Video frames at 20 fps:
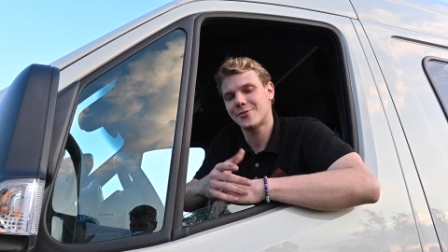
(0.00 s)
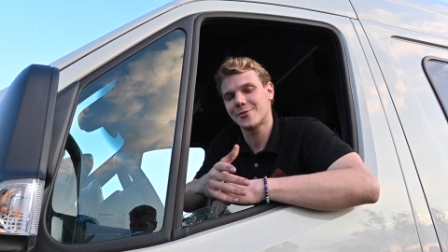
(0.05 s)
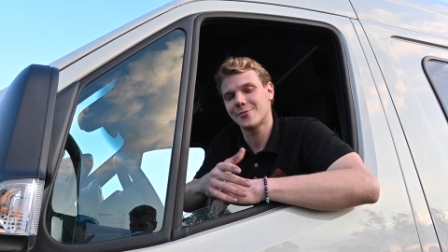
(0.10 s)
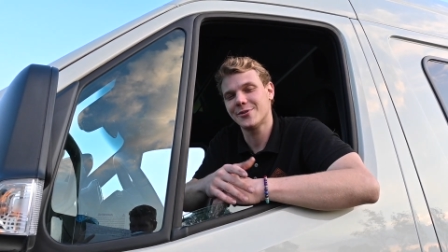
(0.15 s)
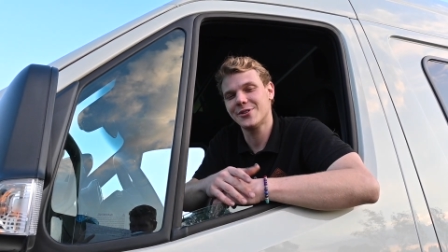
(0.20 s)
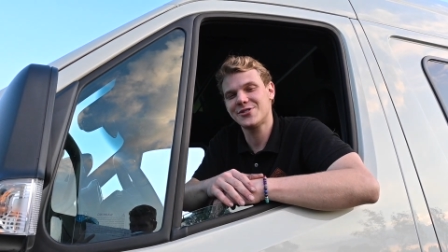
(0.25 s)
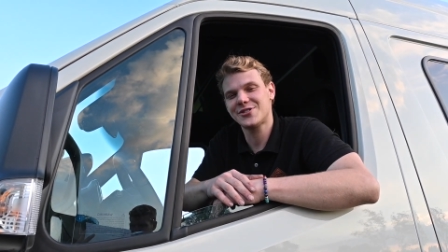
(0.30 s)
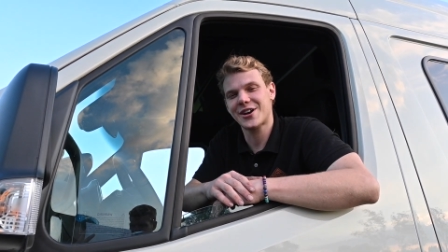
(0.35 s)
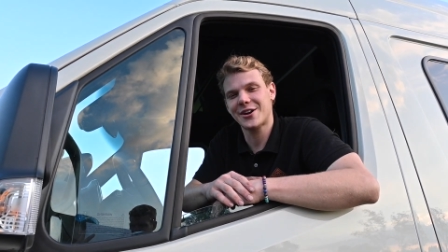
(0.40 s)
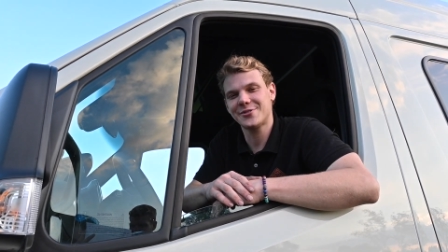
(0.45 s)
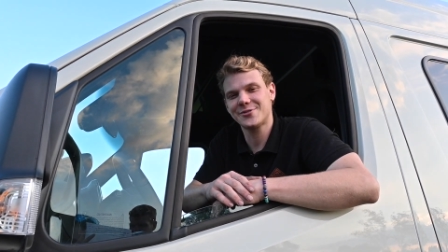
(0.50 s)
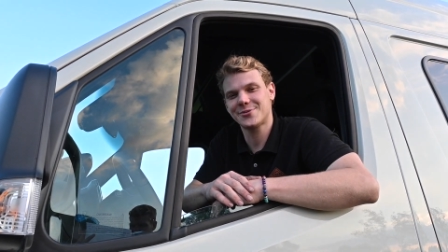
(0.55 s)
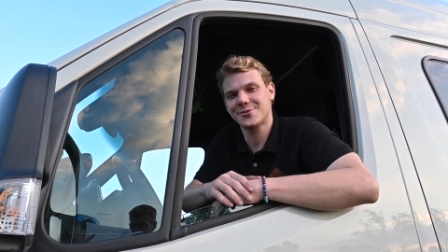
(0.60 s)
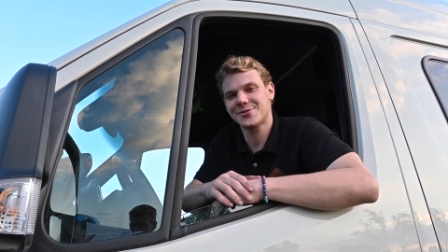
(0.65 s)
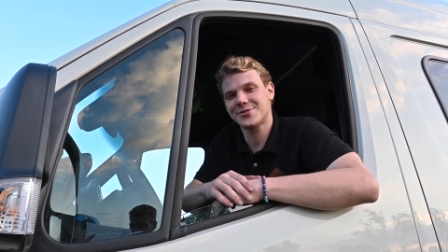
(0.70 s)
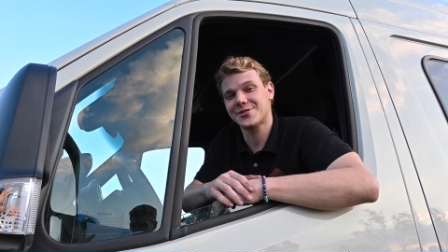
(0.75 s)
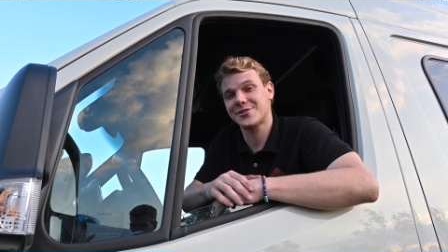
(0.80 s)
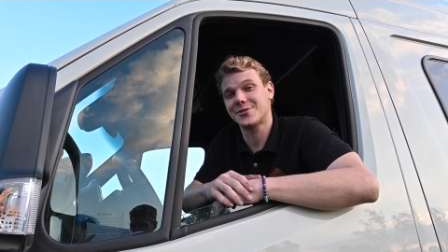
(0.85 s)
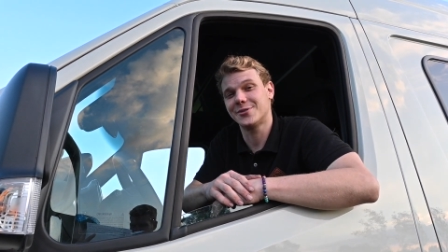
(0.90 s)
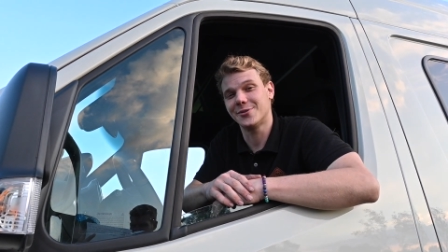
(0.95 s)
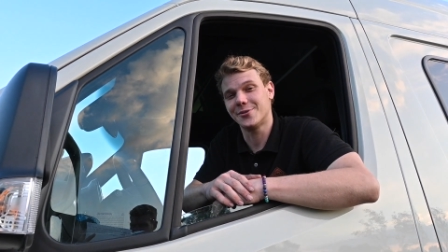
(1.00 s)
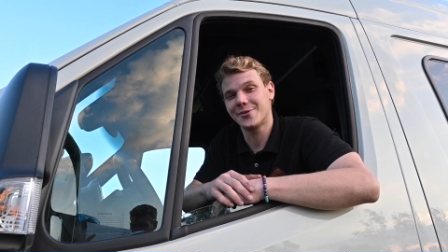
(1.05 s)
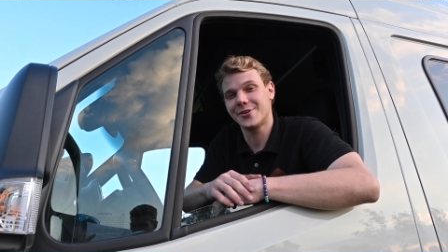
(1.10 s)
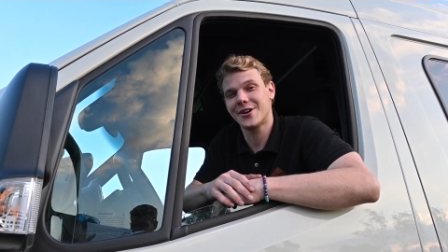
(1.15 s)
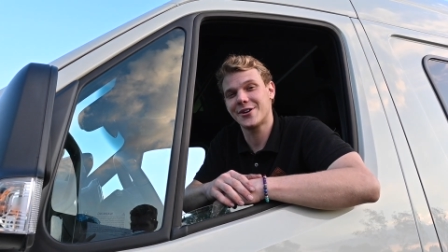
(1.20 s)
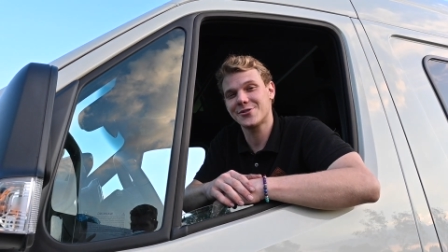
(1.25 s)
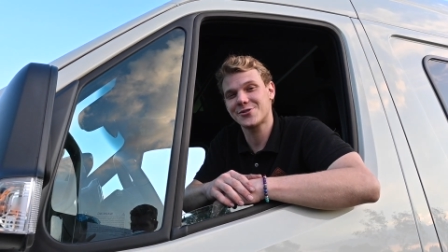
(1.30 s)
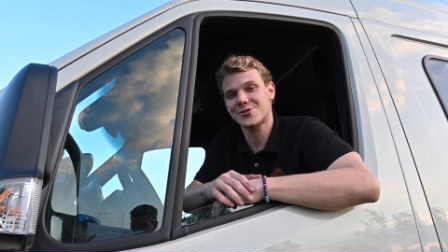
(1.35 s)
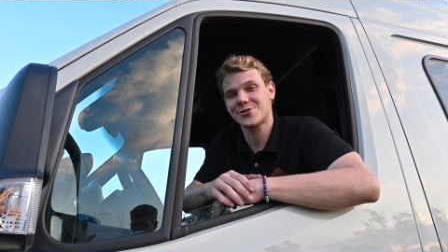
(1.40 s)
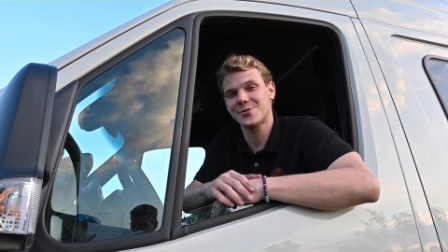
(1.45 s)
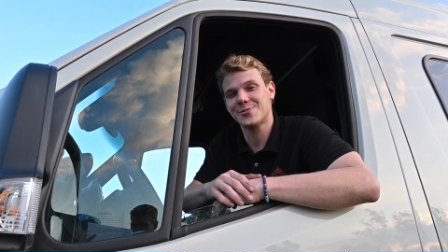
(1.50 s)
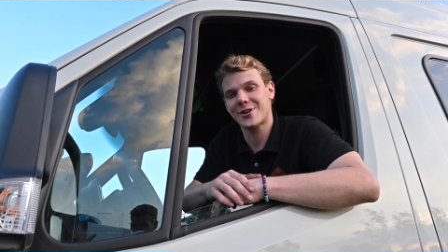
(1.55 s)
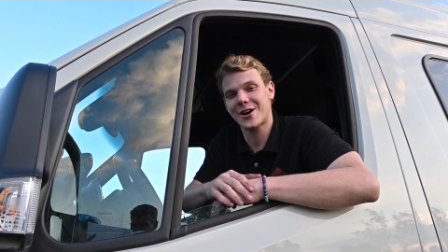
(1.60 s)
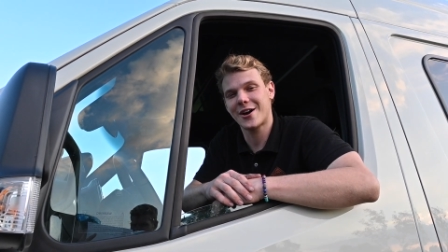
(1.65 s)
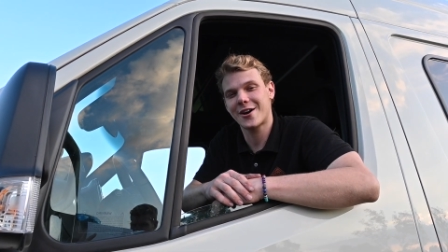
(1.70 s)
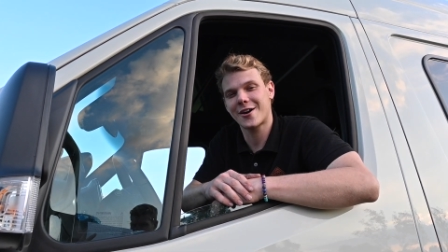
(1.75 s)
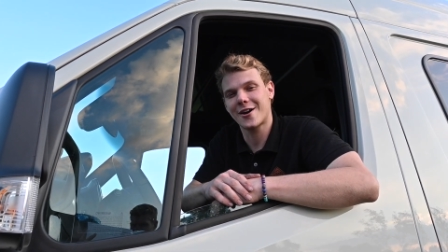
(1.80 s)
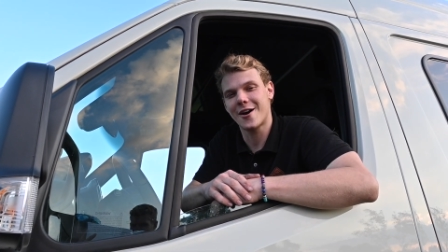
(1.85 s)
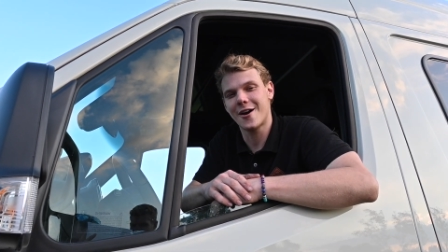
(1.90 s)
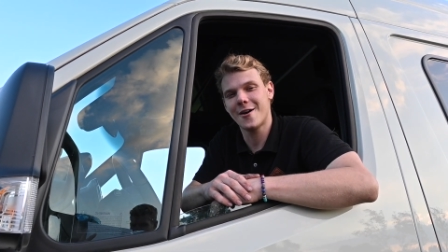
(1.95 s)
or reach out to us at
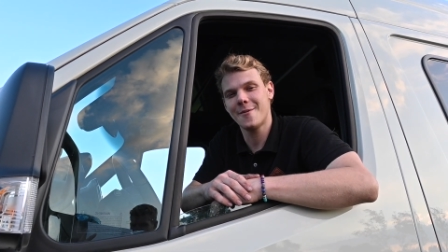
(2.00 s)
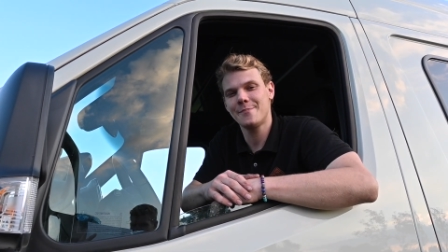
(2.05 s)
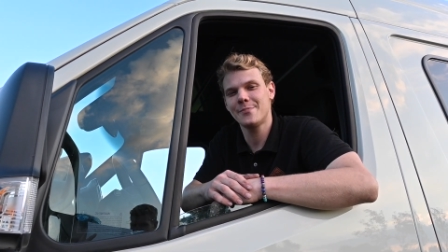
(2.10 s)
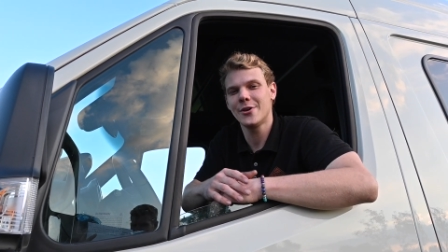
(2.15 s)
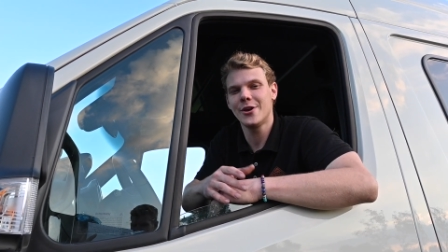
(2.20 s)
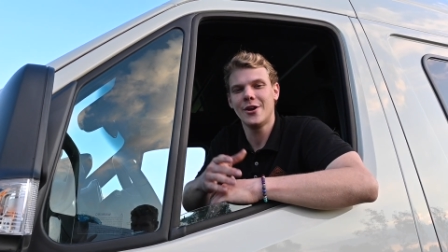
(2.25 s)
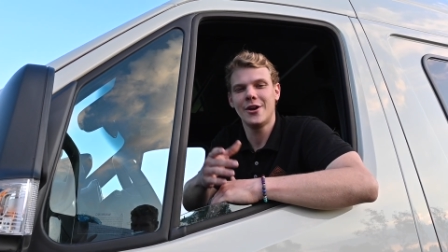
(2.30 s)
colonialairstream.com,